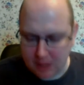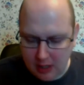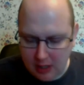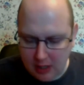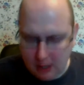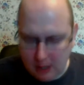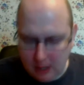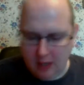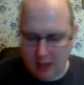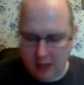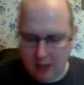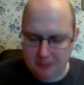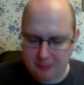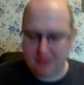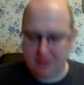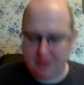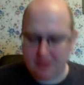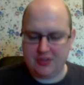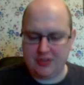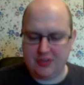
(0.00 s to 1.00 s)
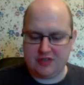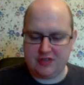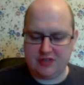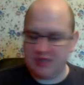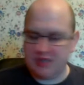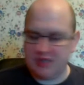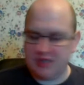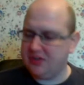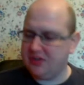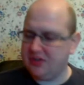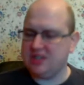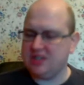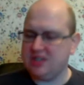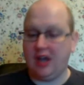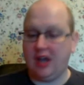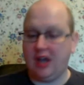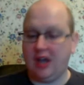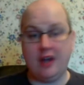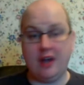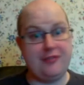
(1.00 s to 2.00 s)
Um, first things first, I
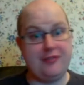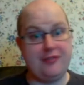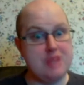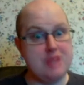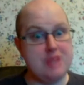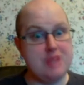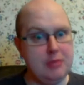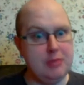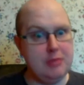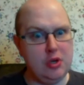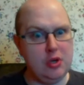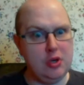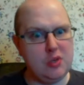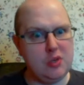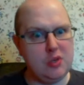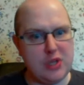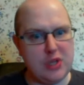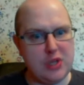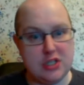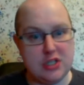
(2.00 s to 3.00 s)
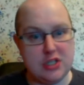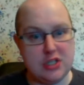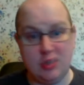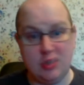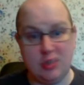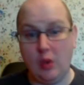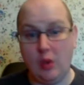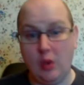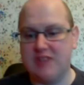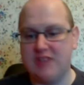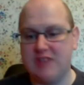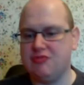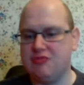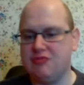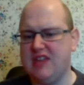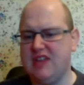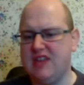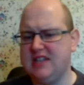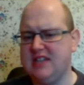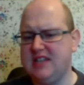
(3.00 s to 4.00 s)
got a free book, which is always
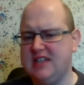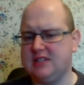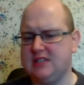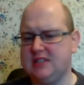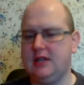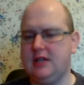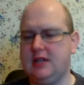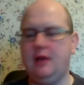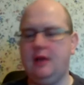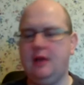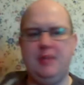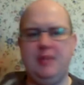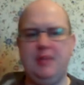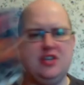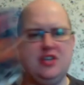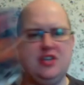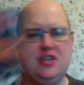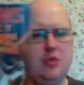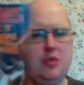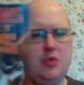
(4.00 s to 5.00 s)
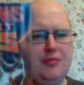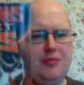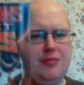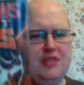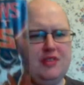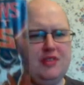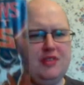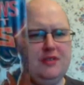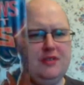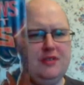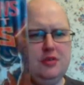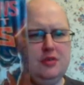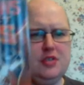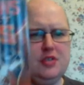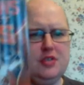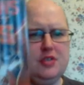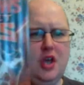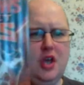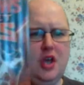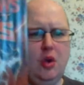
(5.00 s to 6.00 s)
great. It's an issue of previews,
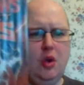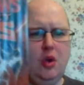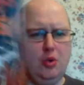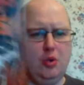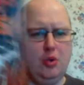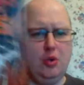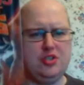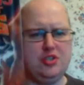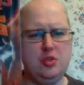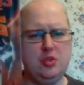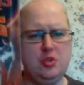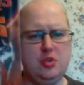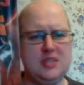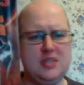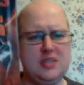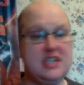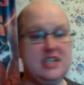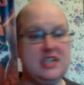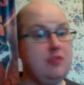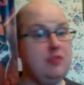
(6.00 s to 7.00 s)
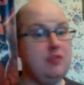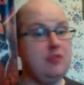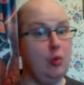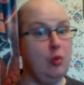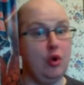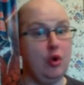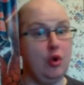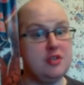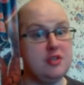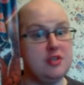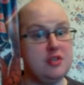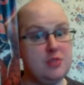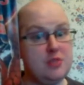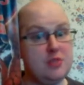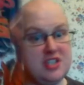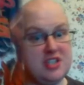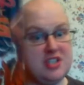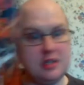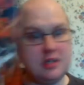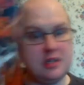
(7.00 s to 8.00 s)
all to do with Secret Wars,
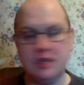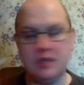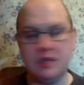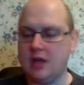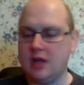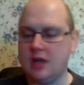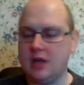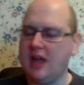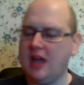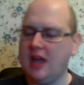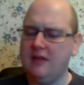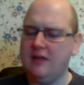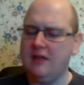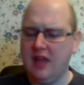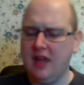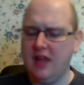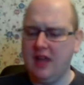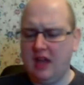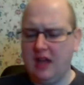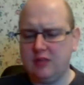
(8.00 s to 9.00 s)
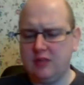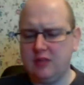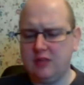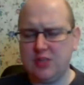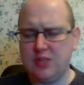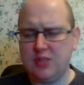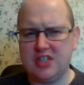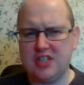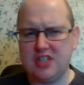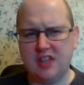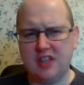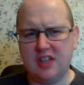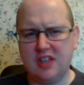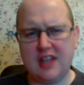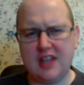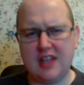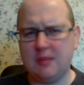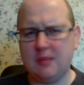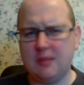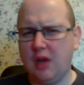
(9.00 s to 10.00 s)
which is a, a, a, which is
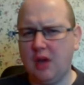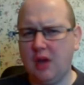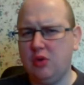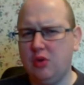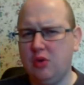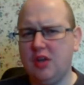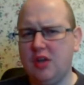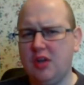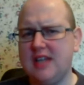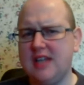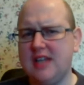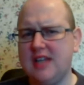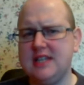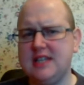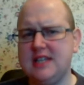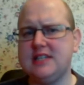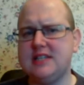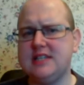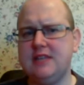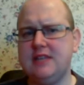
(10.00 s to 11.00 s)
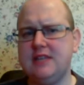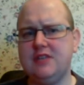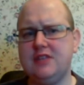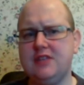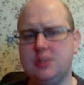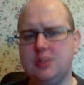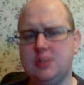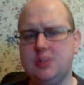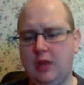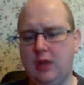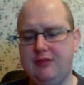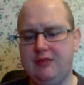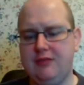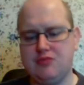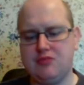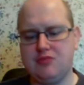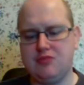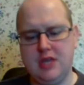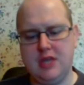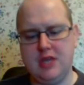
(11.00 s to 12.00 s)
like a good idea to give this away
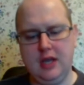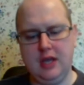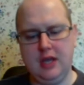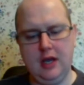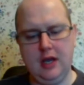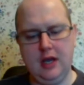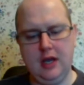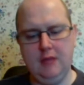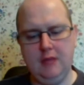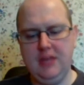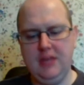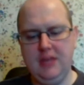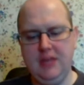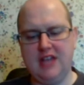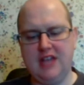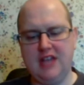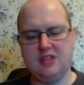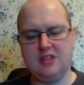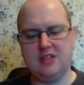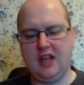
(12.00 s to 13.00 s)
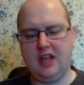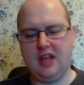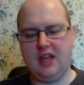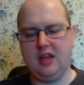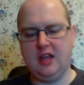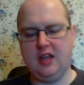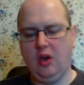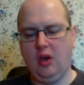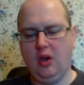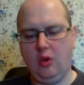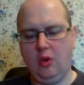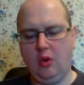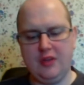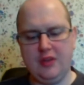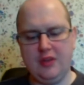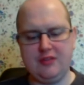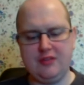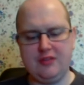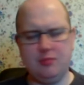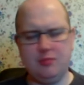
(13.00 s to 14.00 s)
free, um, as like all the
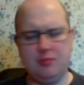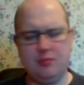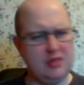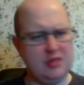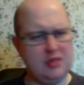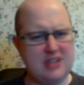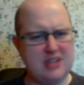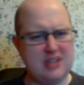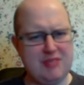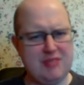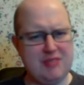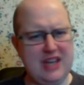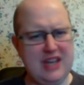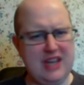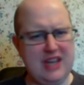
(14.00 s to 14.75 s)
different books they're bringing